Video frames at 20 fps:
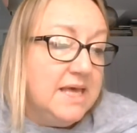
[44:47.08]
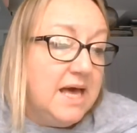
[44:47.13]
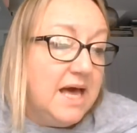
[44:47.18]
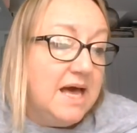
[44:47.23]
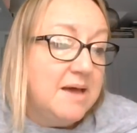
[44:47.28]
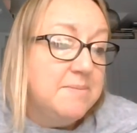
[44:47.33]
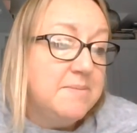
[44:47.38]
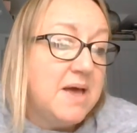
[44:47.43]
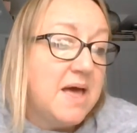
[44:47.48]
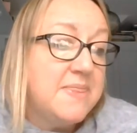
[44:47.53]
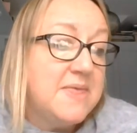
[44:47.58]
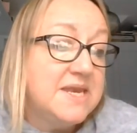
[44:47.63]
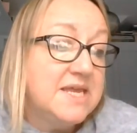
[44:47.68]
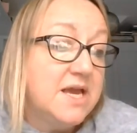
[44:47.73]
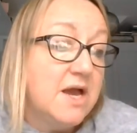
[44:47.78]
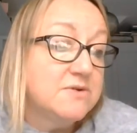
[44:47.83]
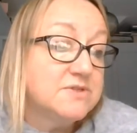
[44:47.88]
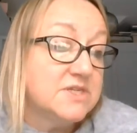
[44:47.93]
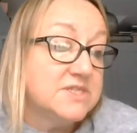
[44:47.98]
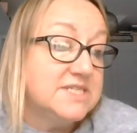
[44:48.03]
And then he
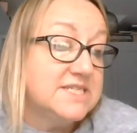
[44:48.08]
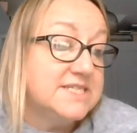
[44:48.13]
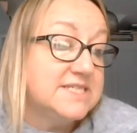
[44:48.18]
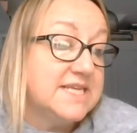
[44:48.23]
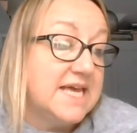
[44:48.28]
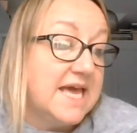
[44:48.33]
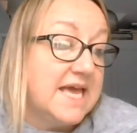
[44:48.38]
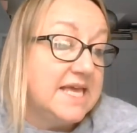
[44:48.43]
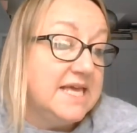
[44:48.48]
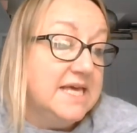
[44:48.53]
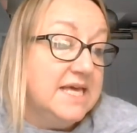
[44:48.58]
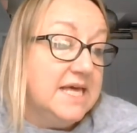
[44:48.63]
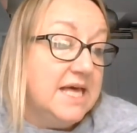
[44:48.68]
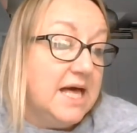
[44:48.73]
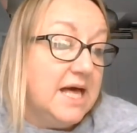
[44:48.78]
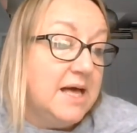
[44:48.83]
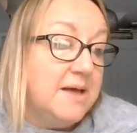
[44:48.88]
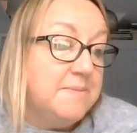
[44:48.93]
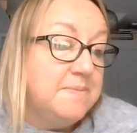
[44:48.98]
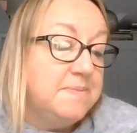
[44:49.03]
goes on to say,
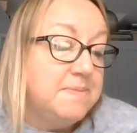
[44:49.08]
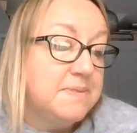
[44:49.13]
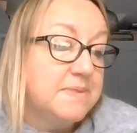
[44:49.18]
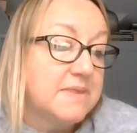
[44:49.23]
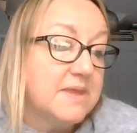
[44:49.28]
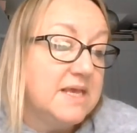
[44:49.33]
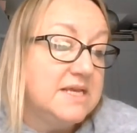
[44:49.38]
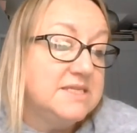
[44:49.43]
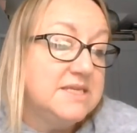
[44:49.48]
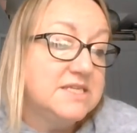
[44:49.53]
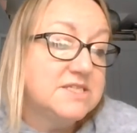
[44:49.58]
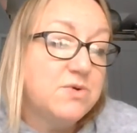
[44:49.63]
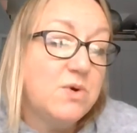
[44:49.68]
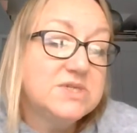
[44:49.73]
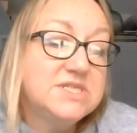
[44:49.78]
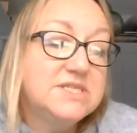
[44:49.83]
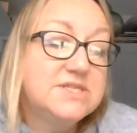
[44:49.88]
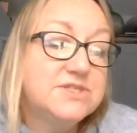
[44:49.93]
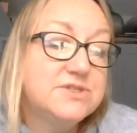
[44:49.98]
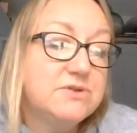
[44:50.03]
he's
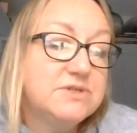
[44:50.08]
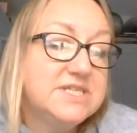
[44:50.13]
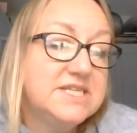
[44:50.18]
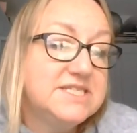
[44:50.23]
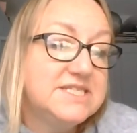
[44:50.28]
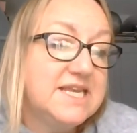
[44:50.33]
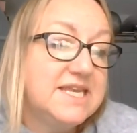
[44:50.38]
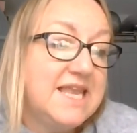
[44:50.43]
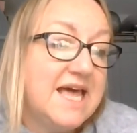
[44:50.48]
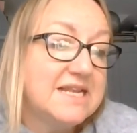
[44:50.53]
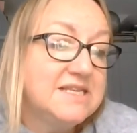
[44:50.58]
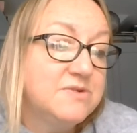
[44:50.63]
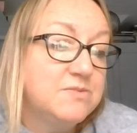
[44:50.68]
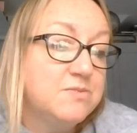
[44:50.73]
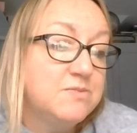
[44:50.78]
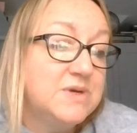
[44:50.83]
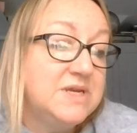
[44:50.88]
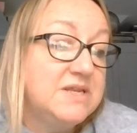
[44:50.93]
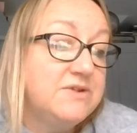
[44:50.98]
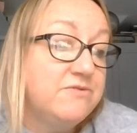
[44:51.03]
quite insulting to Lanyon
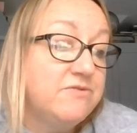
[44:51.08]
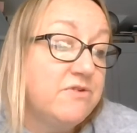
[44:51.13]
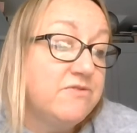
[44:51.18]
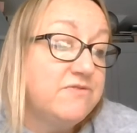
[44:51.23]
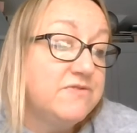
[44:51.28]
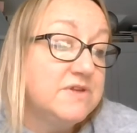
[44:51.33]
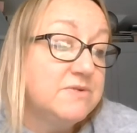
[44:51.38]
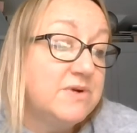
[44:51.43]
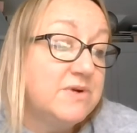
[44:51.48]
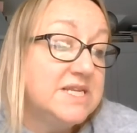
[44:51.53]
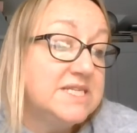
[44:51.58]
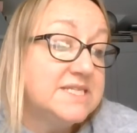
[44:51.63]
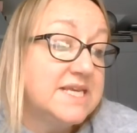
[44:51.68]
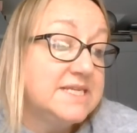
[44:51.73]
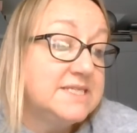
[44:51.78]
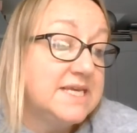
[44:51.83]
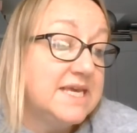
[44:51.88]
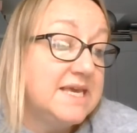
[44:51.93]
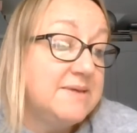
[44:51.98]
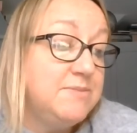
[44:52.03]
when he
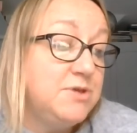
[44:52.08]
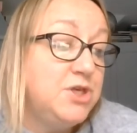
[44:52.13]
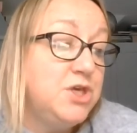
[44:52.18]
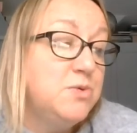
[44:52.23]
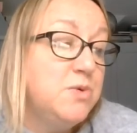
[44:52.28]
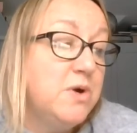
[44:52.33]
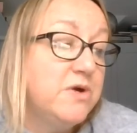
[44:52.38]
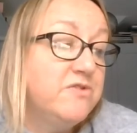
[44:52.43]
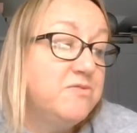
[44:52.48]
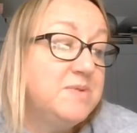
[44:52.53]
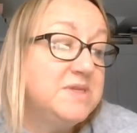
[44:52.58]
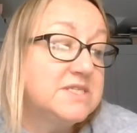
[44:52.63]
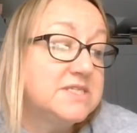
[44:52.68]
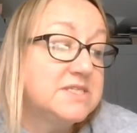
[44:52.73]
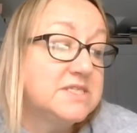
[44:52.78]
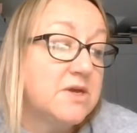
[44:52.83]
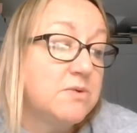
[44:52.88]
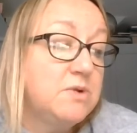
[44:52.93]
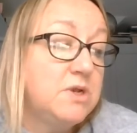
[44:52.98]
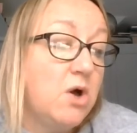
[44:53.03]
says to him, "You have been
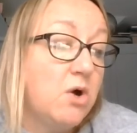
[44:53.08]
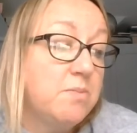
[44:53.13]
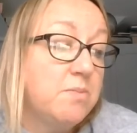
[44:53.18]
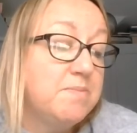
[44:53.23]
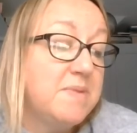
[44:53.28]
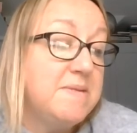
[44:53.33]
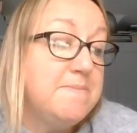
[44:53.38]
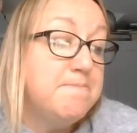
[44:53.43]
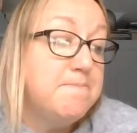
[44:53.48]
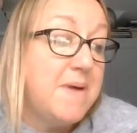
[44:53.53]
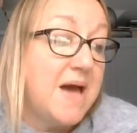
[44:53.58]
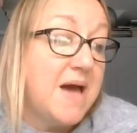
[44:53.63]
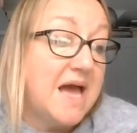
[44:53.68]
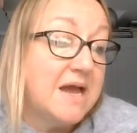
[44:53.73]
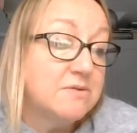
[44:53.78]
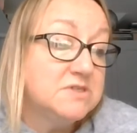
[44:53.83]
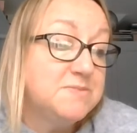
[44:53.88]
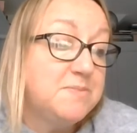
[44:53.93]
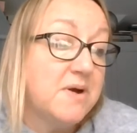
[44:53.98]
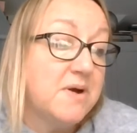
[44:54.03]
so long being
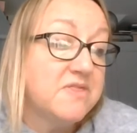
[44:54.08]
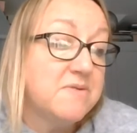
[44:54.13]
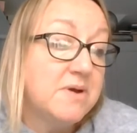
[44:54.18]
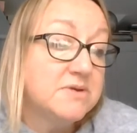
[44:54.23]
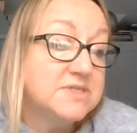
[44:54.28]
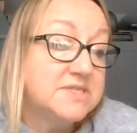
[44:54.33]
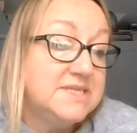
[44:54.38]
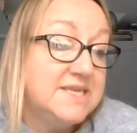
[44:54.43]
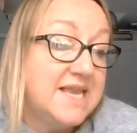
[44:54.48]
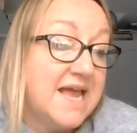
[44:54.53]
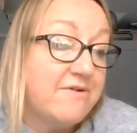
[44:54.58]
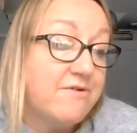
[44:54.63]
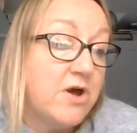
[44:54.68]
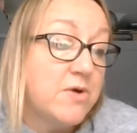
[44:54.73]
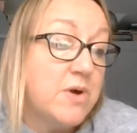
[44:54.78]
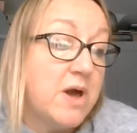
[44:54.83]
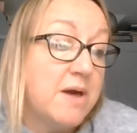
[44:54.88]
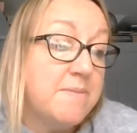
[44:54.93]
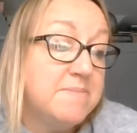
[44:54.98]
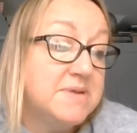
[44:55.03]
bound by the most
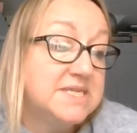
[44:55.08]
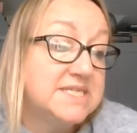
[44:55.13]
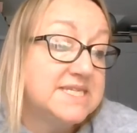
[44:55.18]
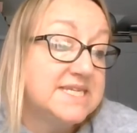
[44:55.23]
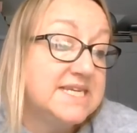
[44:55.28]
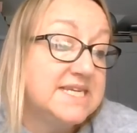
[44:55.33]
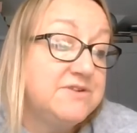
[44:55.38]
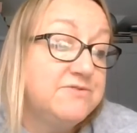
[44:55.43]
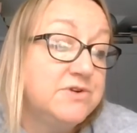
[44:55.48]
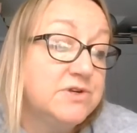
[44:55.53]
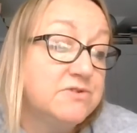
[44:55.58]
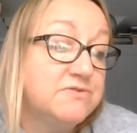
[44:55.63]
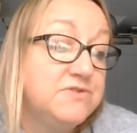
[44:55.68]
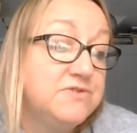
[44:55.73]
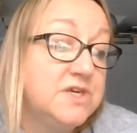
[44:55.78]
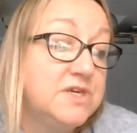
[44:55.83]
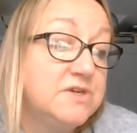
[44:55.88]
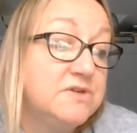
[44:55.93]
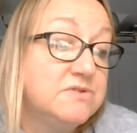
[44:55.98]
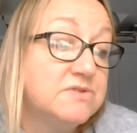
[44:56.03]
narrow and material
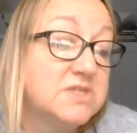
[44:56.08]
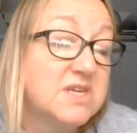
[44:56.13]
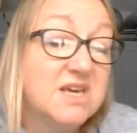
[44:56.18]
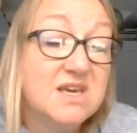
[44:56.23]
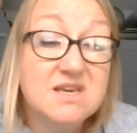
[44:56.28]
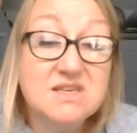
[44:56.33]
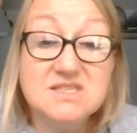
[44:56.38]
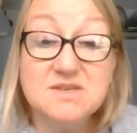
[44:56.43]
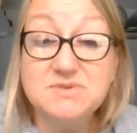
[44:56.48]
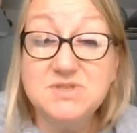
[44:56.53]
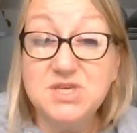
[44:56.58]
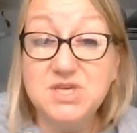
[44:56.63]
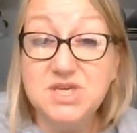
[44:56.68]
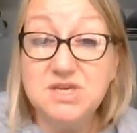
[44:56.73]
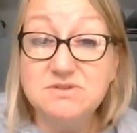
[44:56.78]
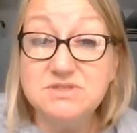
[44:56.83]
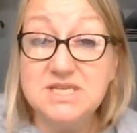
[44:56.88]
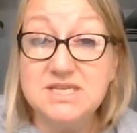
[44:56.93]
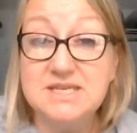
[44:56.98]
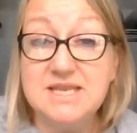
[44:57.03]
views." So he's
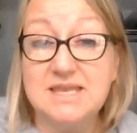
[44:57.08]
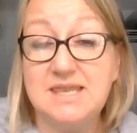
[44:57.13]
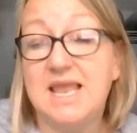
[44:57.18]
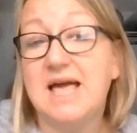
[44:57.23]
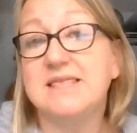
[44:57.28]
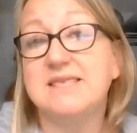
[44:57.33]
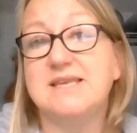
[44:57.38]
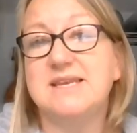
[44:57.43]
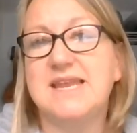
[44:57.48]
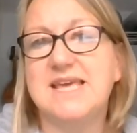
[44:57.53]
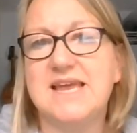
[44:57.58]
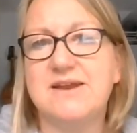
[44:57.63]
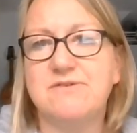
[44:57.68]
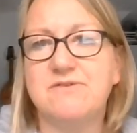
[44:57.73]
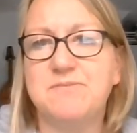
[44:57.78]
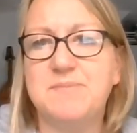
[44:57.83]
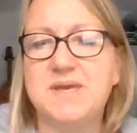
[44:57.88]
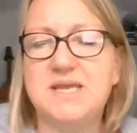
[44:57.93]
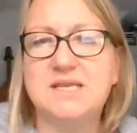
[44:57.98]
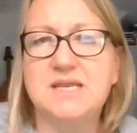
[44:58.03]
accusing Lanyon here
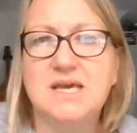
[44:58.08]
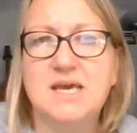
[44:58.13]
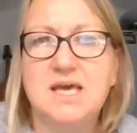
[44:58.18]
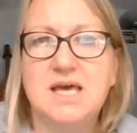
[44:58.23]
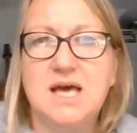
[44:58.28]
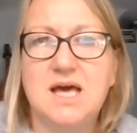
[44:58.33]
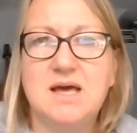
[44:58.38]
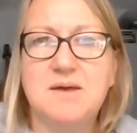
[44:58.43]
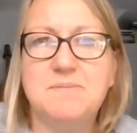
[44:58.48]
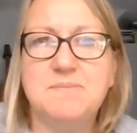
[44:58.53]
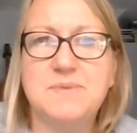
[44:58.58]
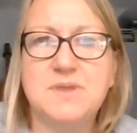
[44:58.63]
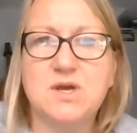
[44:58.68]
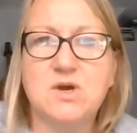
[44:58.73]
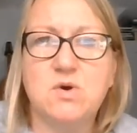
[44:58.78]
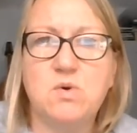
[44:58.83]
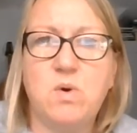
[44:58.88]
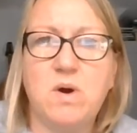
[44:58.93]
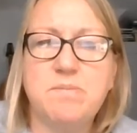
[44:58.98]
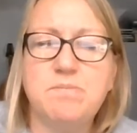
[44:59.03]
of being
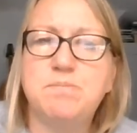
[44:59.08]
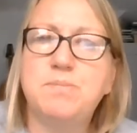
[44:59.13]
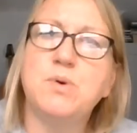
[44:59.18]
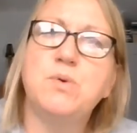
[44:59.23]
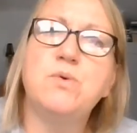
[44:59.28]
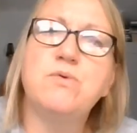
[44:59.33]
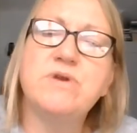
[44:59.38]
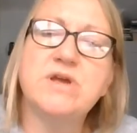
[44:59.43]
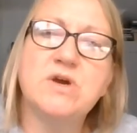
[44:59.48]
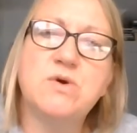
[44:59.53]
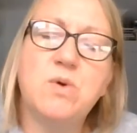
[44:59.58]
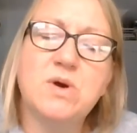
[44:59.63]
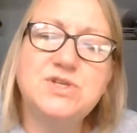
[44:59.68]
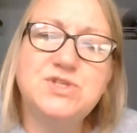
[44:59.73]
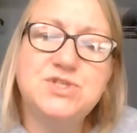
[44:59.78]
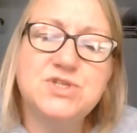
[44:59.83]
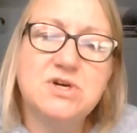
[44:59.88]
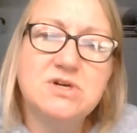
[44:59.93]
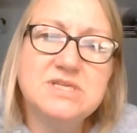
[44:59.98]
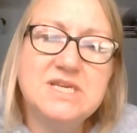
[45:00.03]
quite boring,
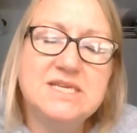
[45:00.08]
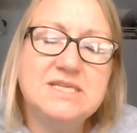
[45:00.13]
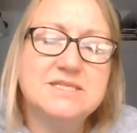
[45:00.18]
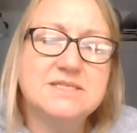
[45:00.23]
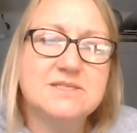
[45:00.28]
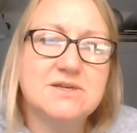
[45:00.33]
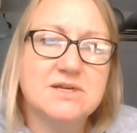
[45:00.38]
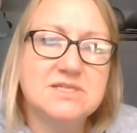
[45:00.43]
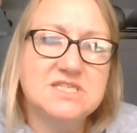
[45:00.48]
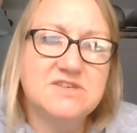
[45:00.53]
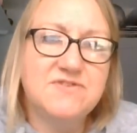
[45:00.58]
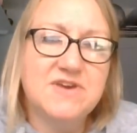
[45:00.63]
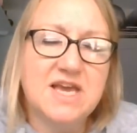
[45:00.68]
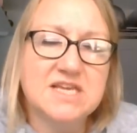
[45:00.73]
quite dull in his scientific